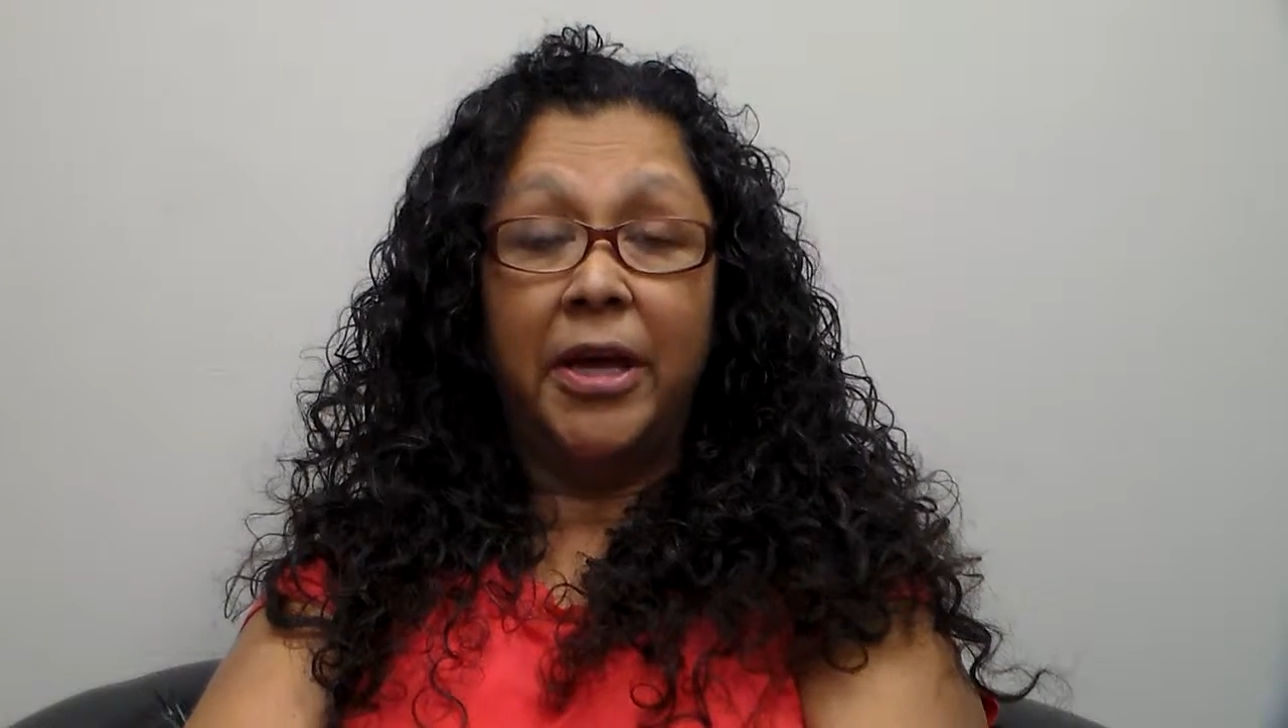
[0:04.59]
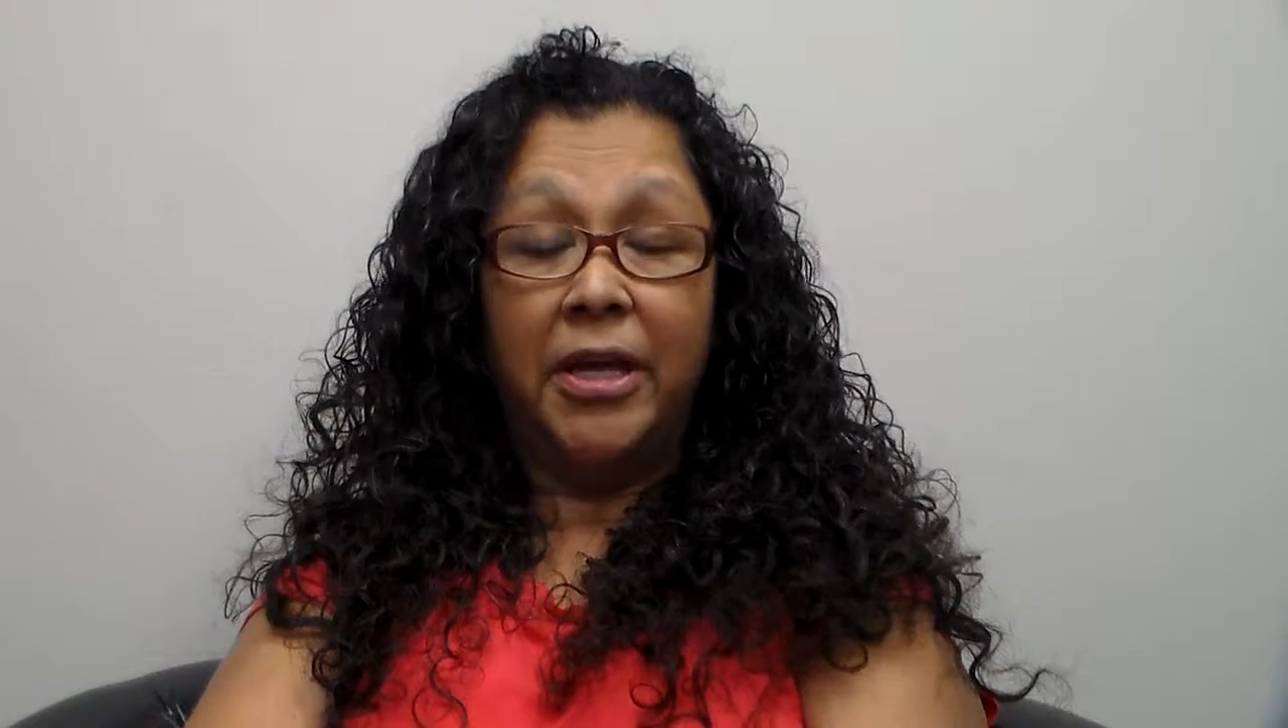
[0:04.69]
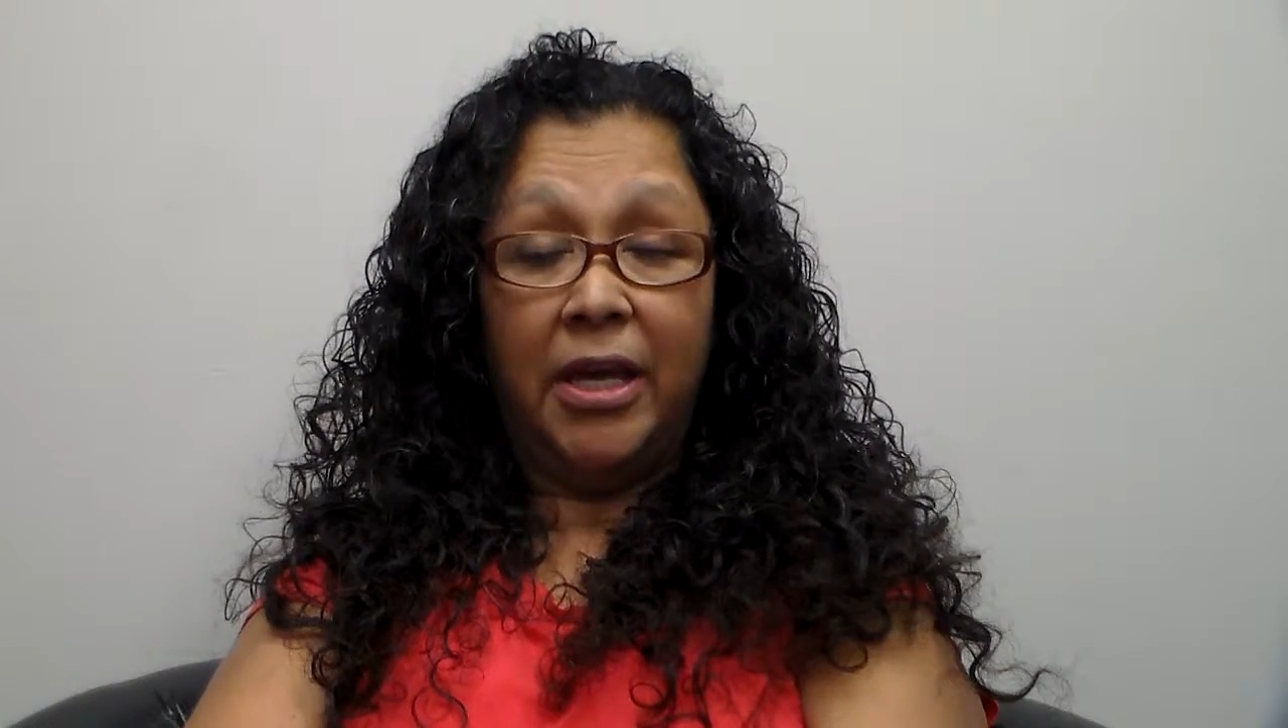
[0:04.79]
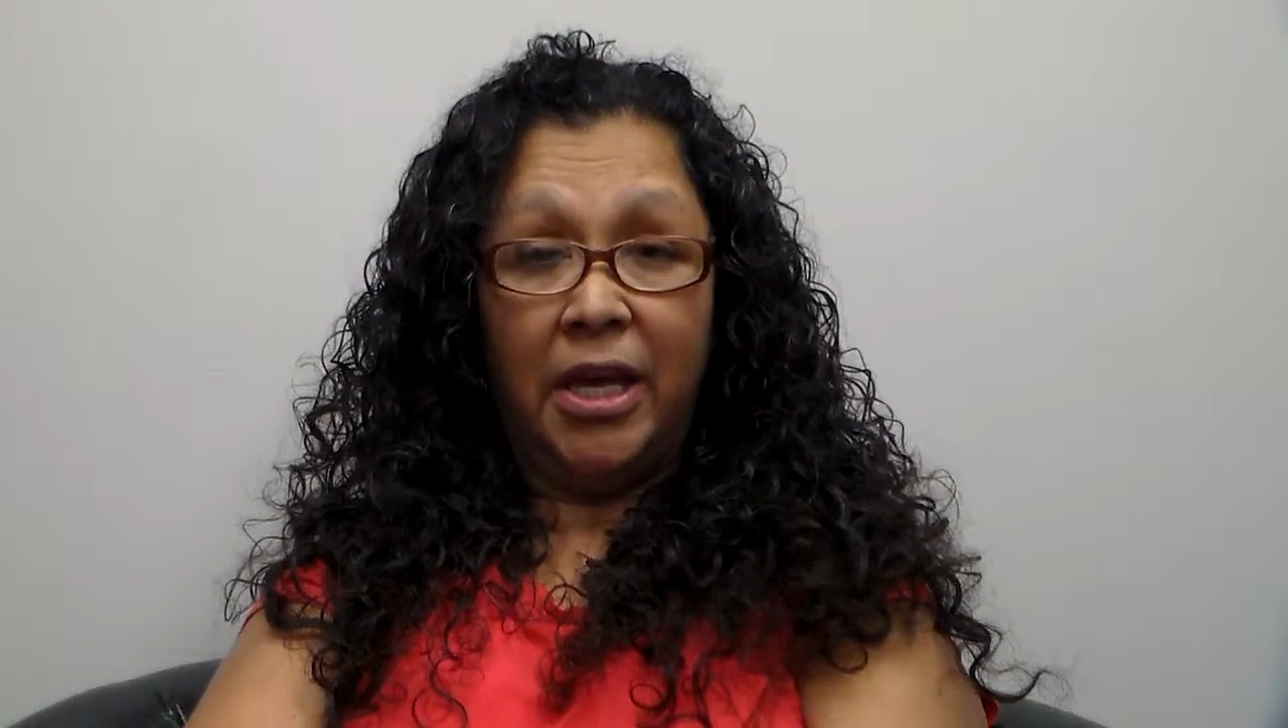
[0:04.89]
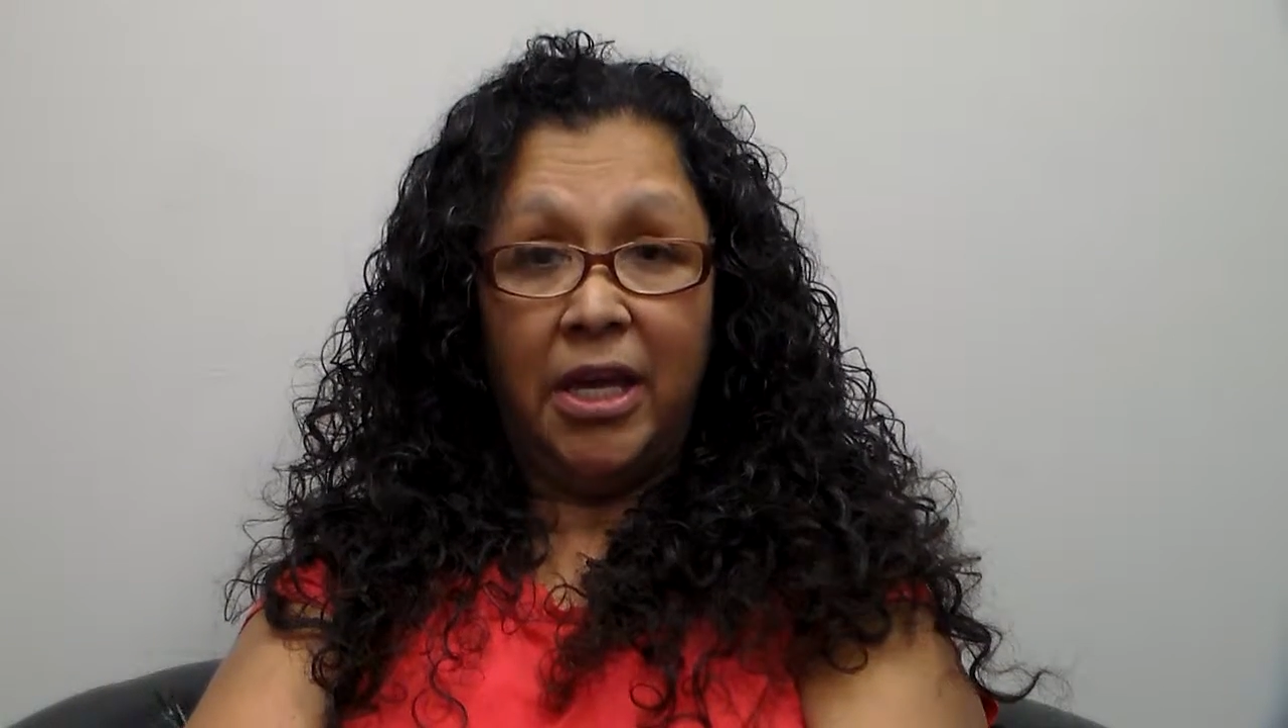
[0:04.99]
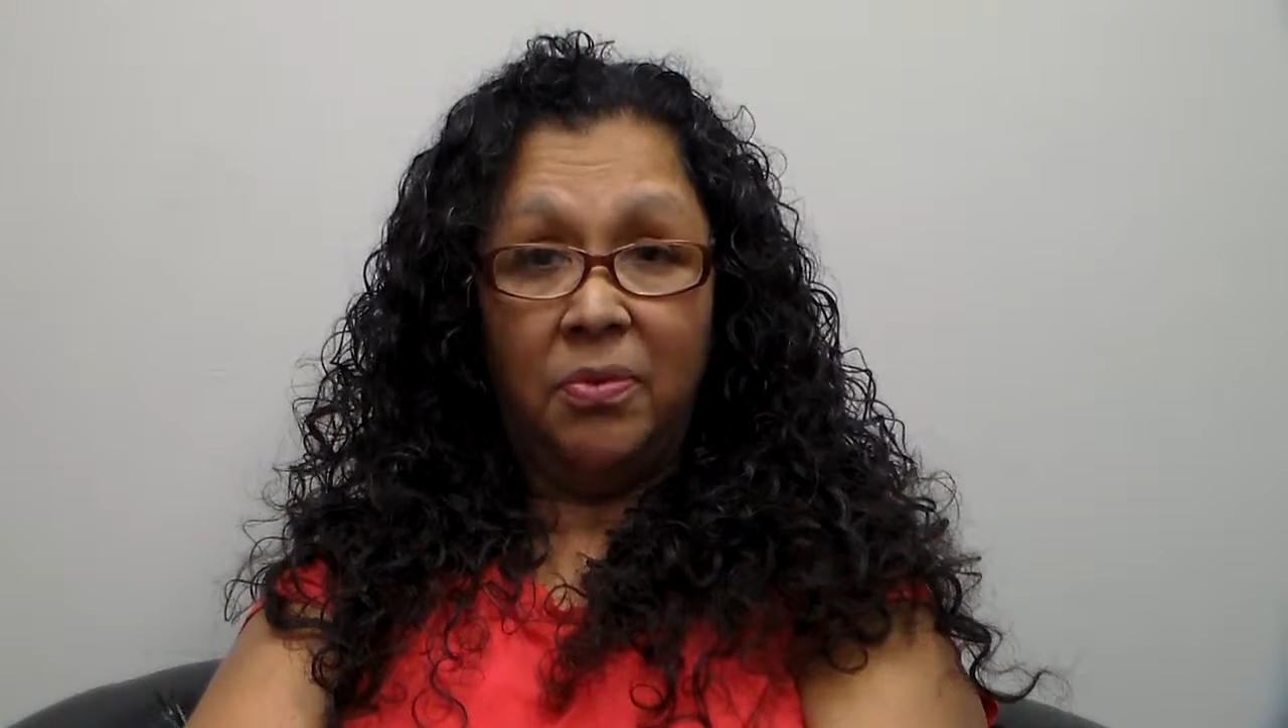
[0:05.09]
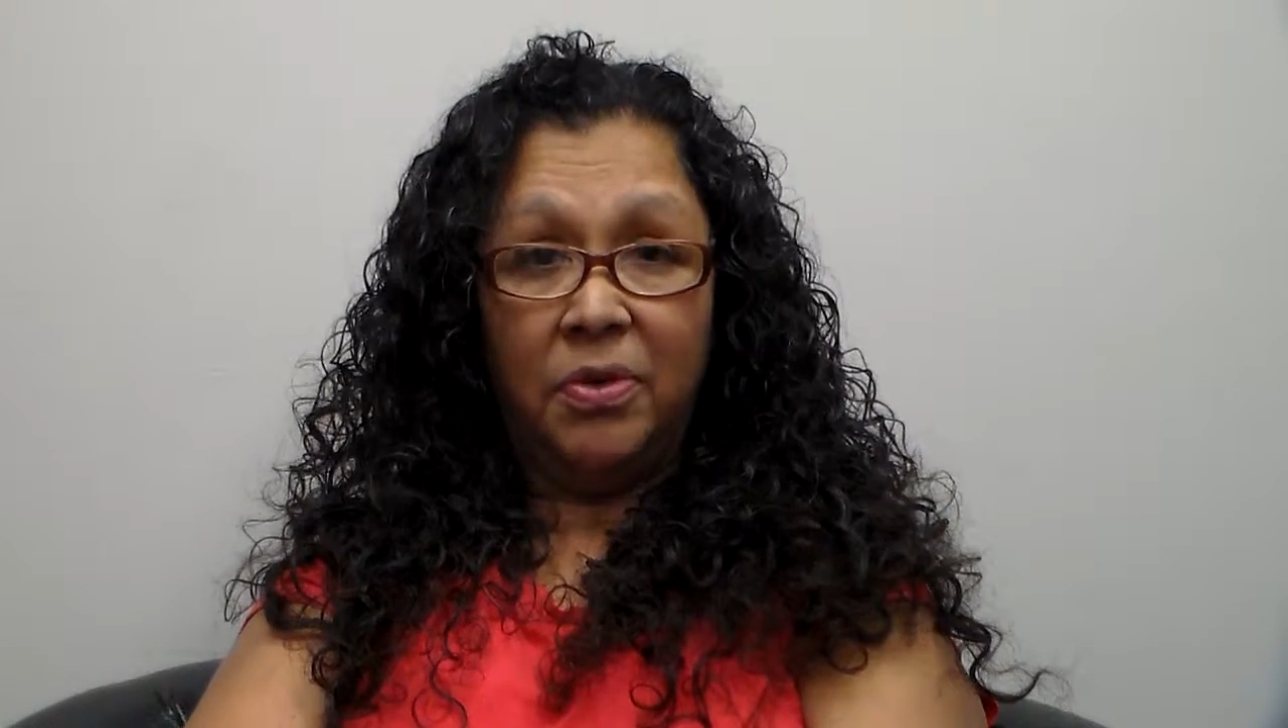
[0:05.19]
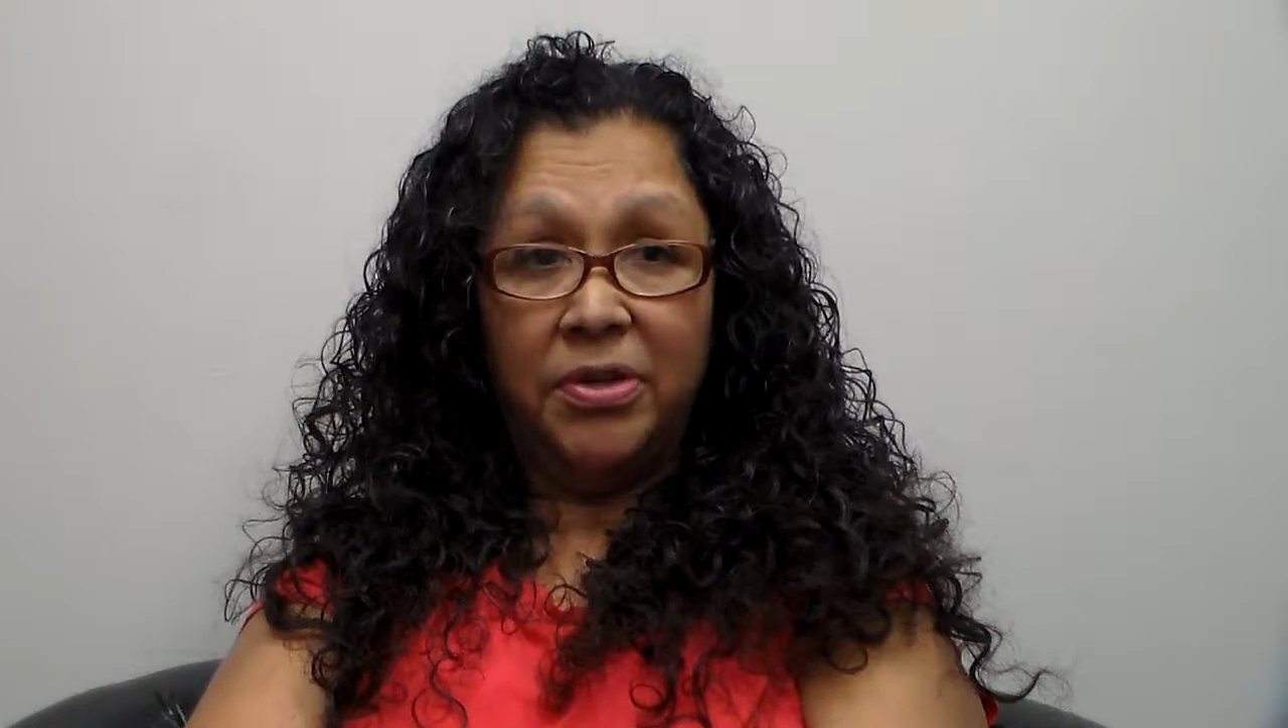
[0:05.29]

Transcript: I came